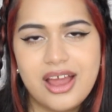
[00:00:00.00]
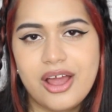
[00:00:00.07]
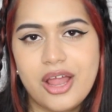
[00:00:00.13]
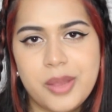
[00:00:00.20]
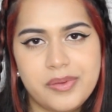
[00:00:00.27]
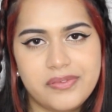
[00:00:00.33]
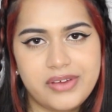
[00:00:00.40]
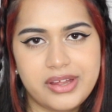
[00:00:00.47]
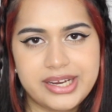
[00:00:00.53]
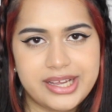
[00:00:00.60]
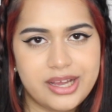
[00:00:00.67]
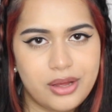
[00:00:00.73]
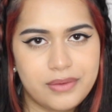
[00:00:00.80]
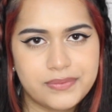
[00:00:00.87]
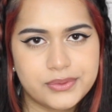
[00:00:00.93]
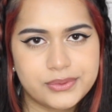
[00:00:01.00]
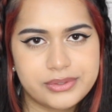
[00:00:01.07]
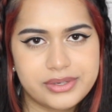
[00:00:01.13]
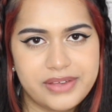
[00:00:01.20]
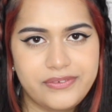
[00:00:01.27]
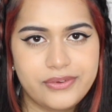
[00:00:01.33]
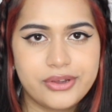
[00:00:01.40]
I hope you found it
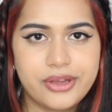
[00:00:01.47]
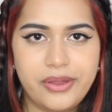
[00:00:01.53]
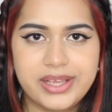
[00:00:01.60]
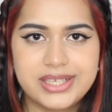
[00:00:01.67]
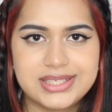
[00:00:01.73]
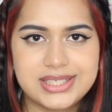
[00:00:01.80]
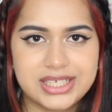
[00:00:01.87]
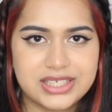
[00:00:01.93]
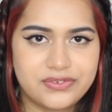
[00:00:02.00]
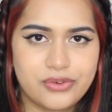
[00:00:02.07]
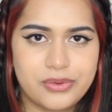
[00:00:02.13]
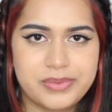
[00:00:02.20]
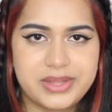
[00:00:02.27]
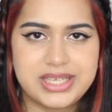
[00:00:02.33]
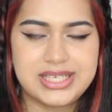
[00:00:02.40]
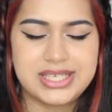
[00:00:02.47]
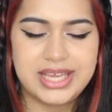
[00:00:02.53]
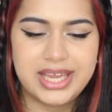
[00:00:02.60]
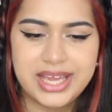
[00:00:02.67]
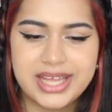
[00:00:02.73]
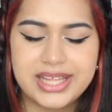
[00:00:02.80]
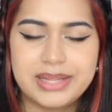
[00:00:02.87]
helpful. If you're going sixth form this
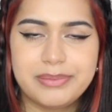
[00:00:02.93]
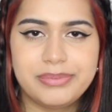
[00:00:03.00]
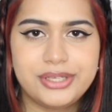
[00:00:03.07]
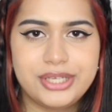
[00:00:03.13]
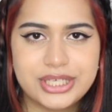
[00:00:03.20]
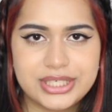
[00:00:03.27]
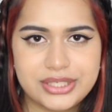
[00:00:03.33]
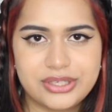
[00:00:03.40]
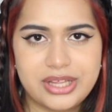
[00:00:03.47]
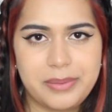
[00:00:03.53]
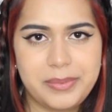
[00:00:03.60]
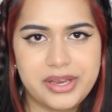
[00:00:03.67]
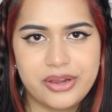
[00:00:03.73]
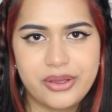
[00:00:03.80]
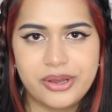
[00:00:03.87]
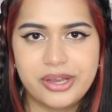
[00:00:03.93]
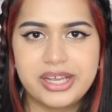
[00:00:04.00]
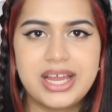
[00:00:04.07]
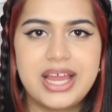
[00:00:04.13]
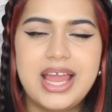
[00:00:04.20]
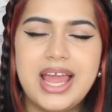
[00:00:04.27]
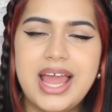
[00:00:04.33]
year, then please do let me know